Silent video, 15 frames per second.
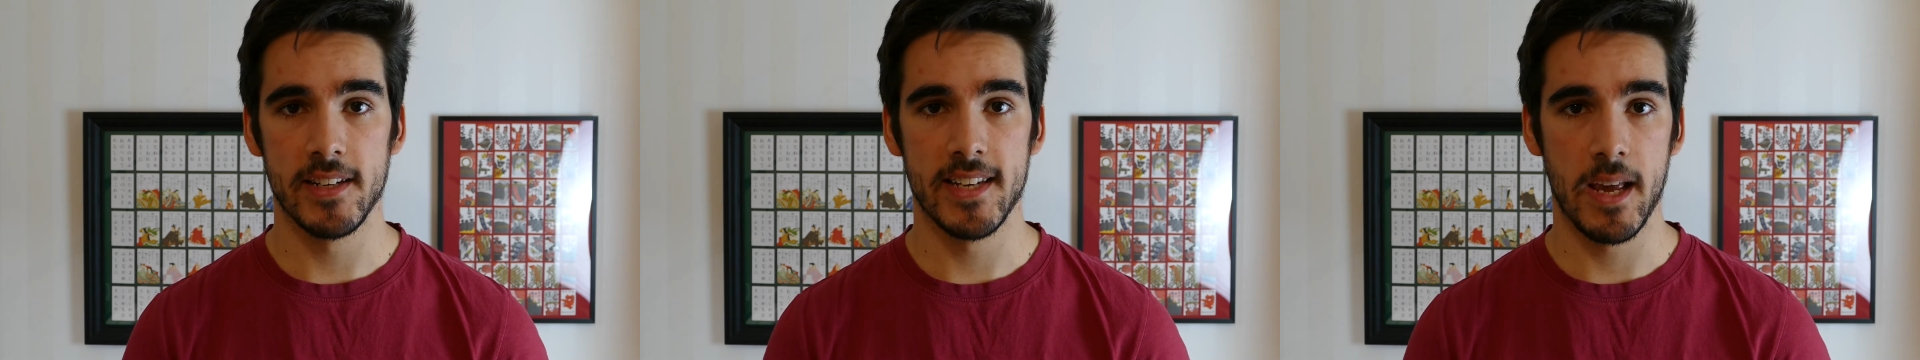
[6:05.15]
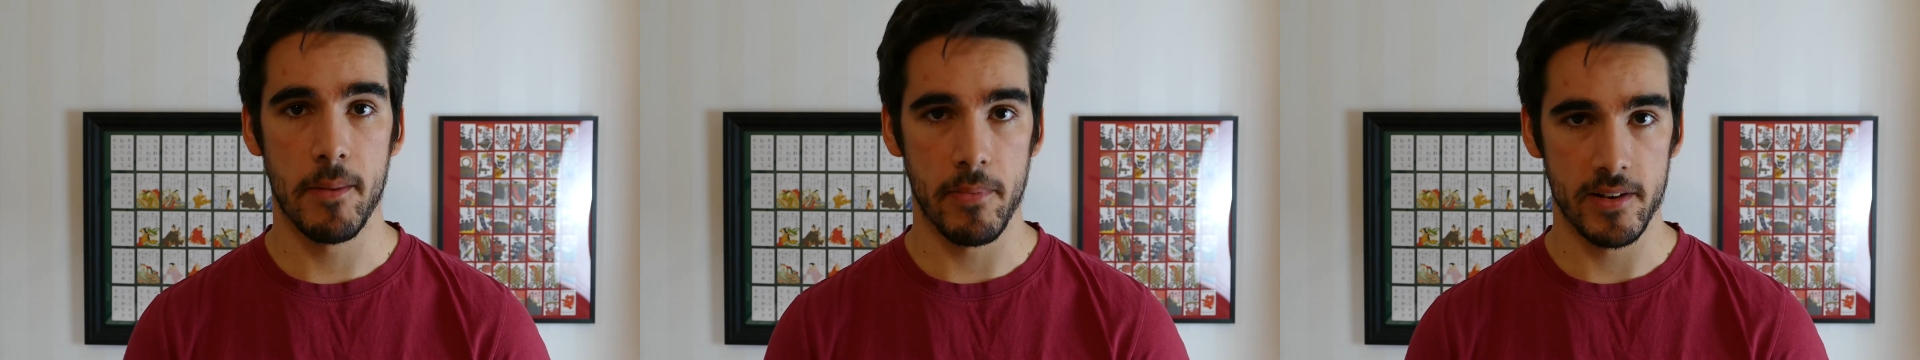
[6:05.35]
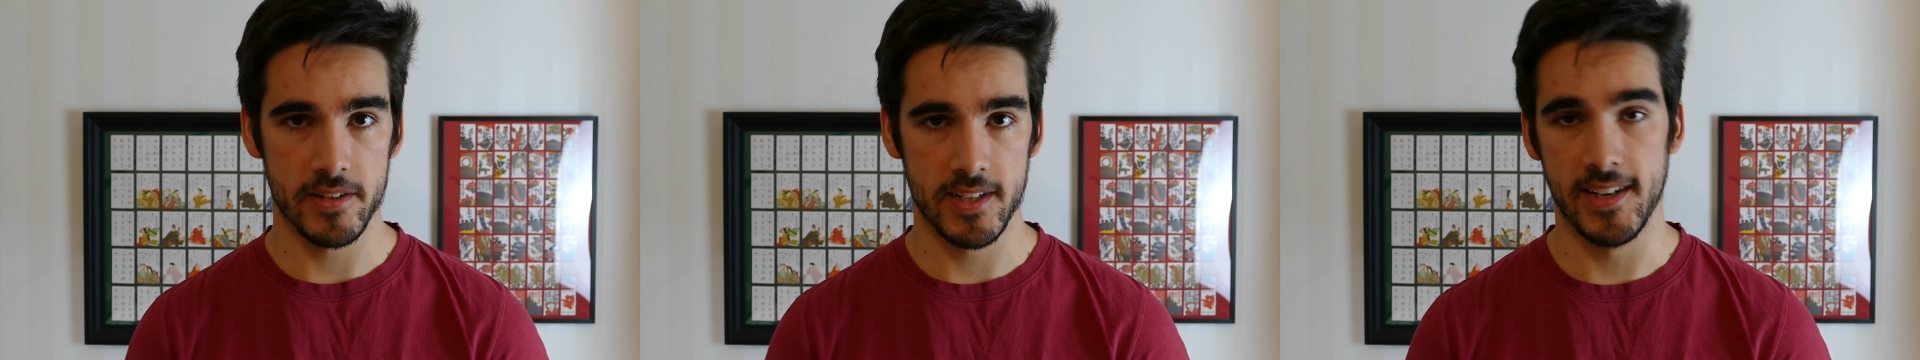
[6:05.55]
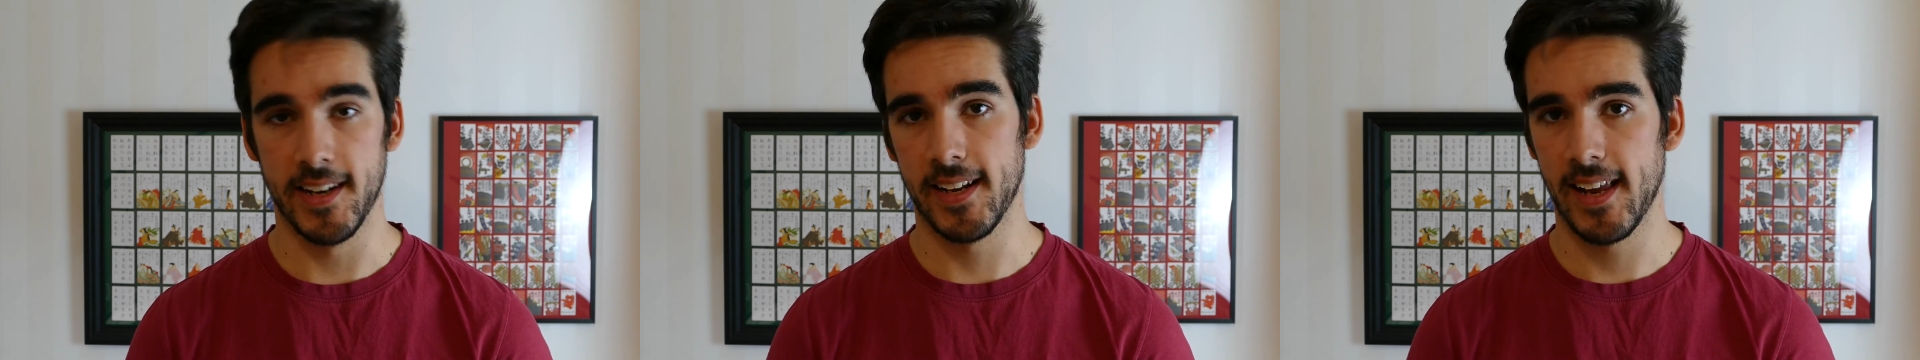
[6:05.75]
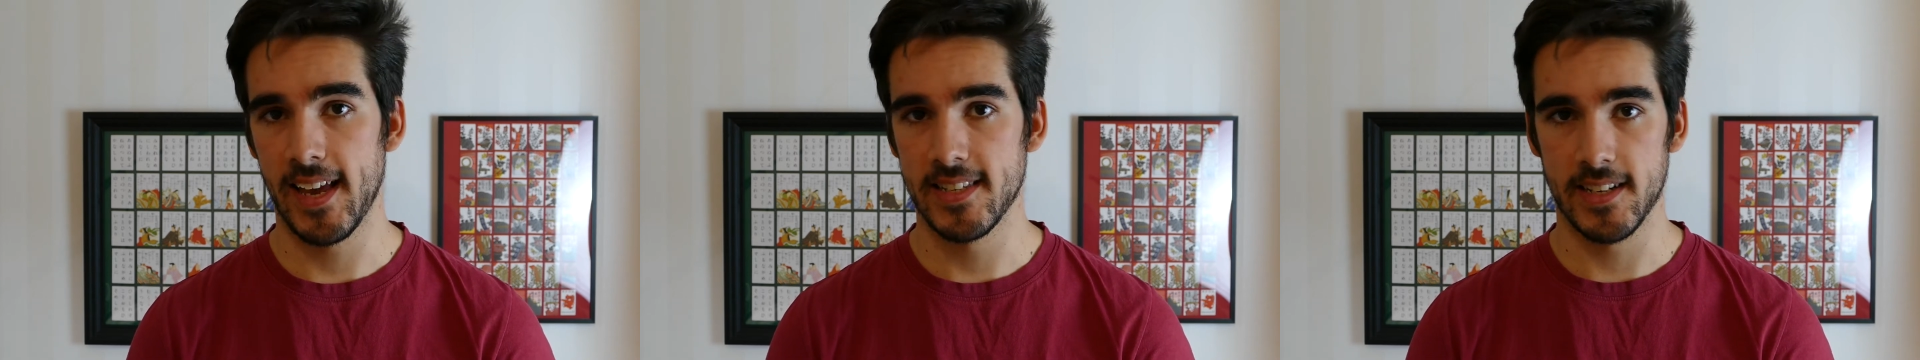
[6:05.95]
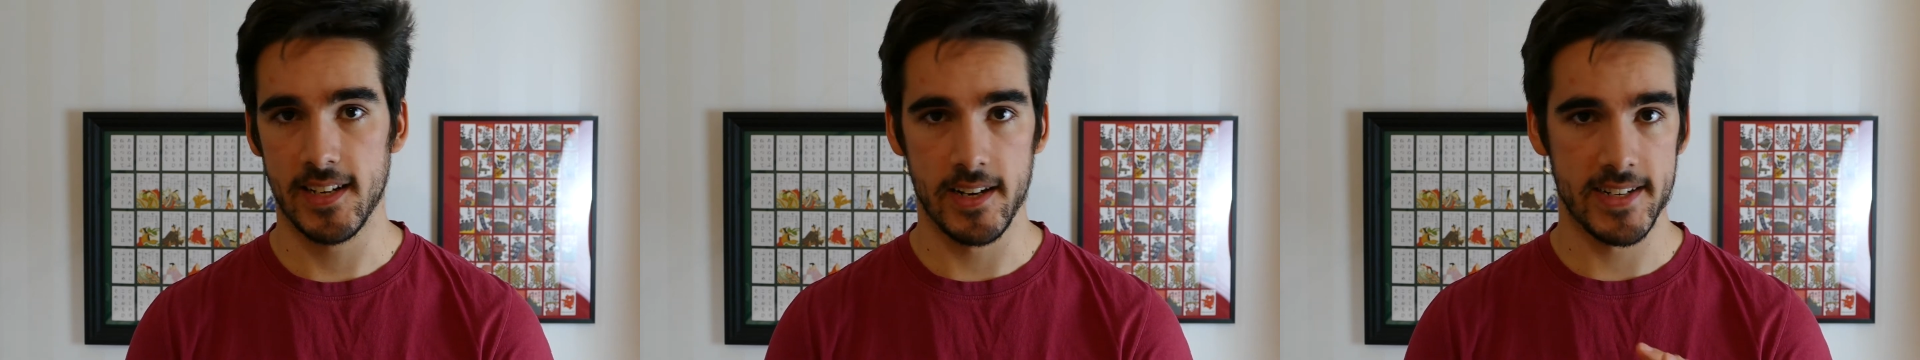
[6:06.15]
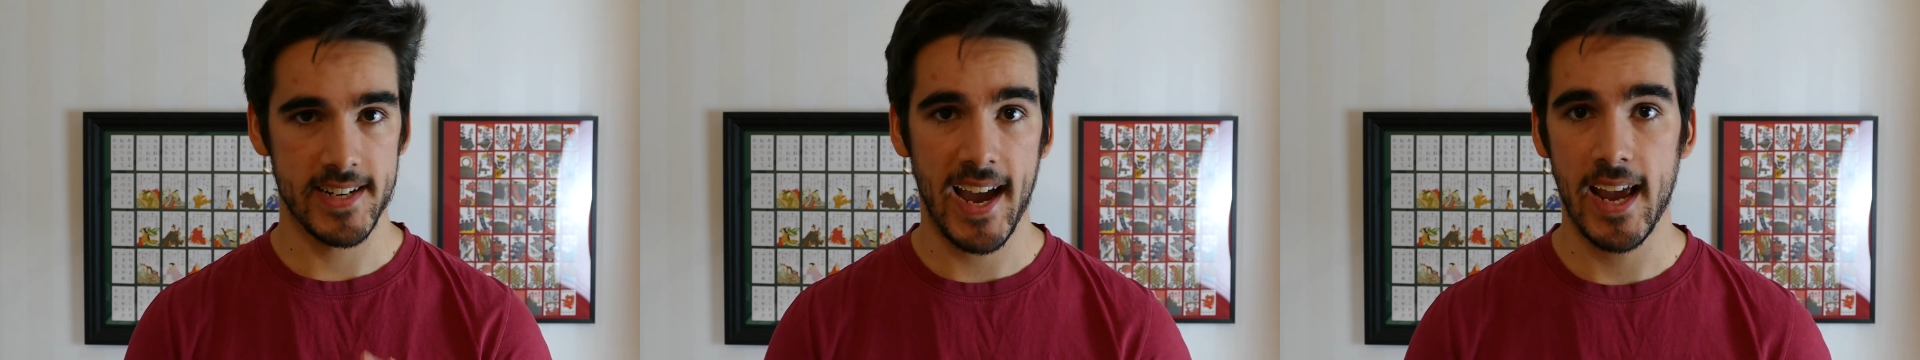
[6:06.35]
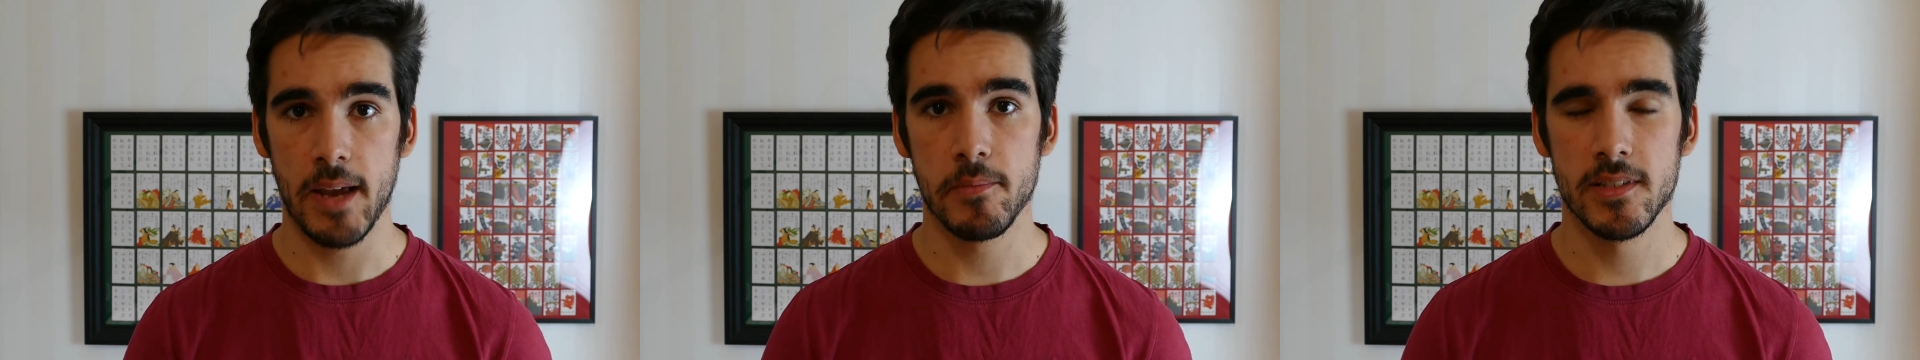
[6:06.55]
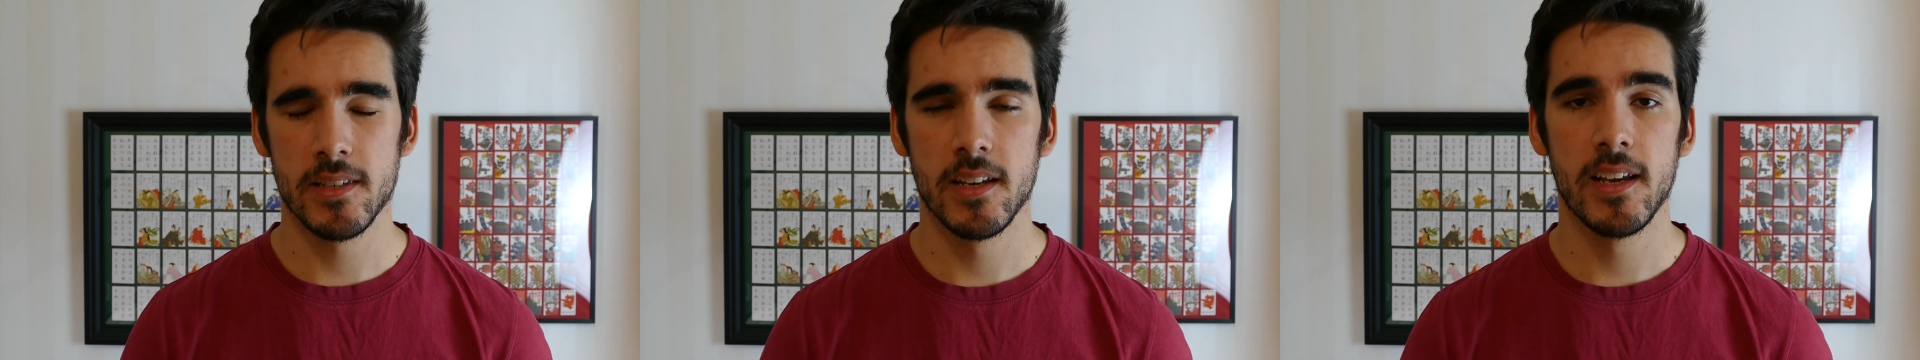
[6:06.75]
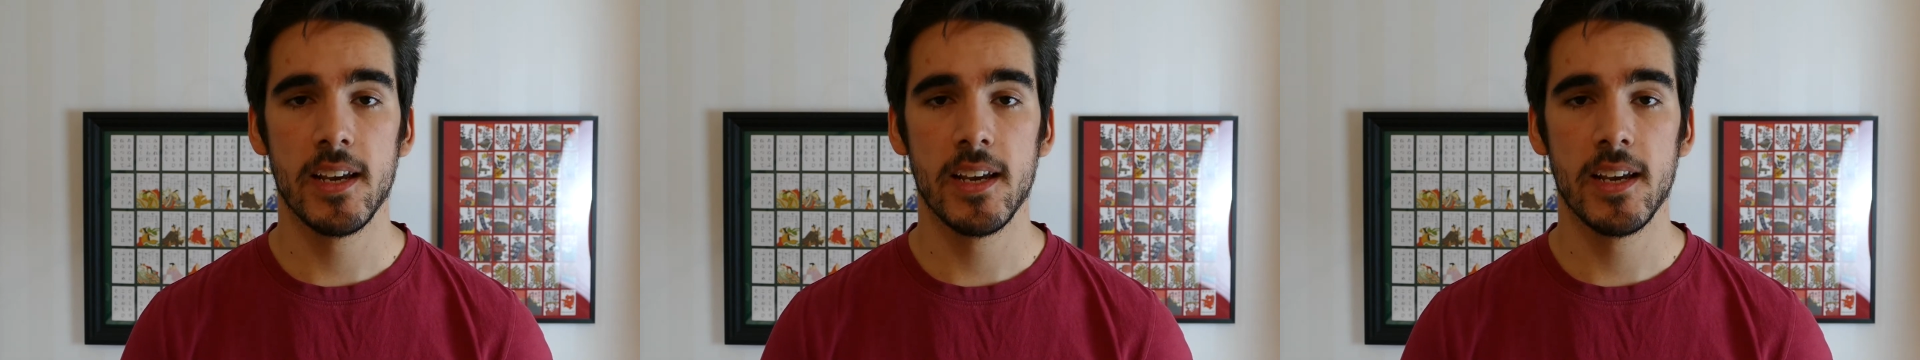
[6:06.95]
temples in the classical times,